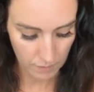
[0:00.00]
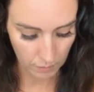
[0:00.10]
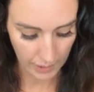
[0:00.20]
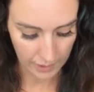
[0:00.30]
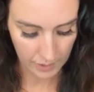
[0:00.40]

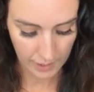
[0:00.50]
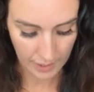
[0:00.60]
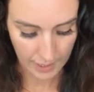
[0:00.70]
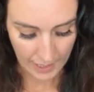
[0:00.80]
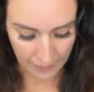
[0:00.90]
Okay.
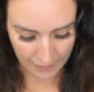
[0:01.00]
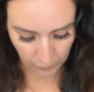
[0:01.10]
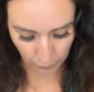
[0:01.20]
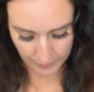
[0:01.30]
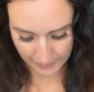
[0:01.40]
And
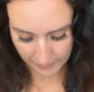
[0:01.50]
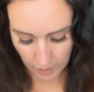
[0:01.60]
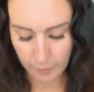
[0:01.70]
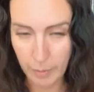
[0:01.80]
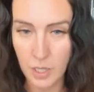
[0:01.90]
then
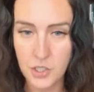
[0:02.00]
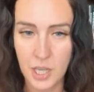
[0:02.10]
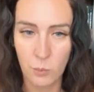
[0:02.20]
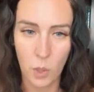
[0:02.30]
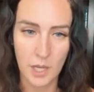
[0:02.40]
create a
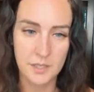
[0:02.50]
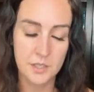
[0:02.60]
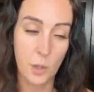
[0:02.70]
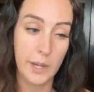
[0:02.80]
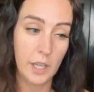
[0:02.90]
bunch at
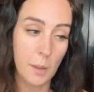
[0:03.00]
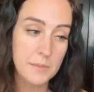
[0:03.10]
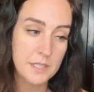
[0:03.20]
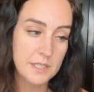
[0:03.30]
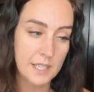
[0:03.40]
once. So when it
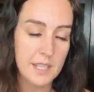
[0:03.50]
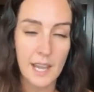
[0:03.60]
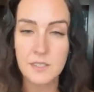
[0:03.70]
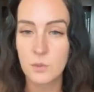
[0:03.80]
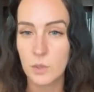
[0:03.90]
comes to
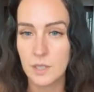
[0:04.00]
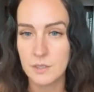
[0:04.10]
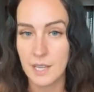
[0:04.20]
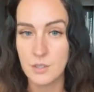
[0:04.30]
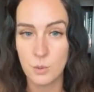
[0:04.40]
TikToks and
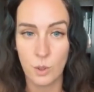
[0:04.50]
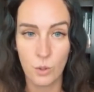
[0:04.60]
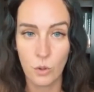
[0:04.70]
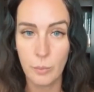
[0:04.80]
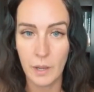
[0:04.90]
reels, I do a
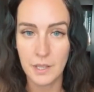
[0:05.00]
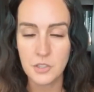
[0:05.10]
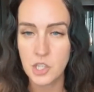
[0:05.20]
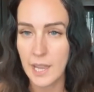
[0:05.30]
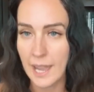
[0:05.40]
whole
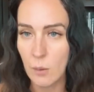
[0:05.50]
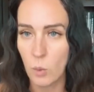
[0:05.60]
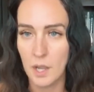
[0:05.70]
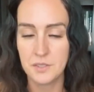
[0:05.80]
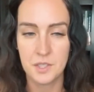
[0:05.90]
bunch
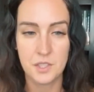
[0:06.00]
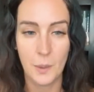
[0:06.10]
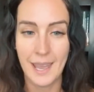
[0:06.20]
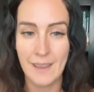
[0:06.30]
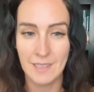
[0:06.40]
at once.
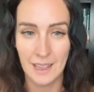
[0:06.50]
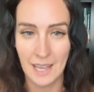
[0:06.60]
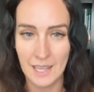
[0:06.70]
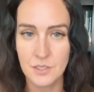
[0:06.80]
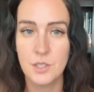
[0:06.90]
So I have a
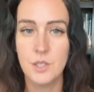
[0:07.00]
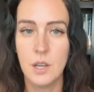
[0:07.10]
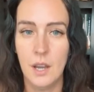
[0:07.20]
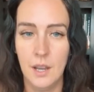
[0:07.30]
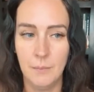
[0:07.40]
lot to,
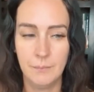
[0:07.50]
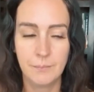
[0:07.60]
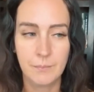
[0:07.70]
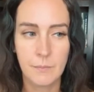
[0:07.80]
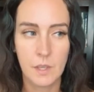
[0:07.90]

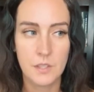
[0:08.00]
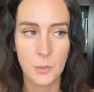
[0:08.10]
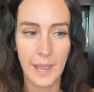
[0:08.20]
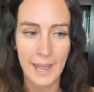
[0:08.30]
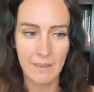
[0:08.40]
um,
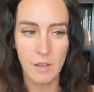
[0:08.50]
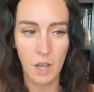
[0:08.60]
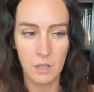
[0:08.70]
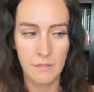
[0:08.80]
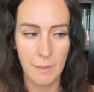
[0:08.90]
so I have
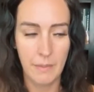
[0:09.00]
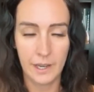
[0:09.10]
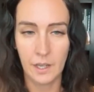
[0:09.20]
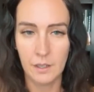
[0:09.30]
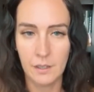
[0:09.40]
all of them
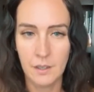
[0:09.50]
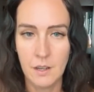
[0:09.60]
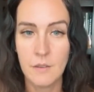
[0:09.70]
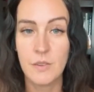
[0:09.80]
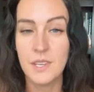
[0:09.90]
there
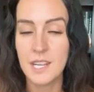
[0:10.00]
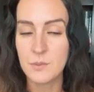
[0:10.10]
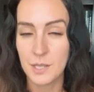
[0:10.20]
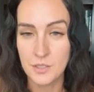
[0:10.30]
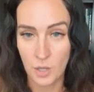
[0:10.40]
for the
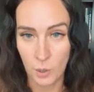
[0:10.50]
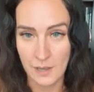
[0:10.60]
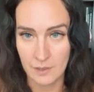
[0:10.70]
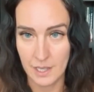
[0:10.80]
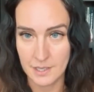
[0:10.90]
days when I don't
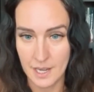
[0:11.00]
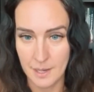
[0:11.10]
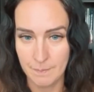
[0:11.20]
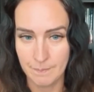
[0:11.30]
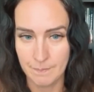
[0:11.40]
have a lot of
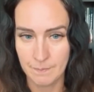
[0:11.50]
time.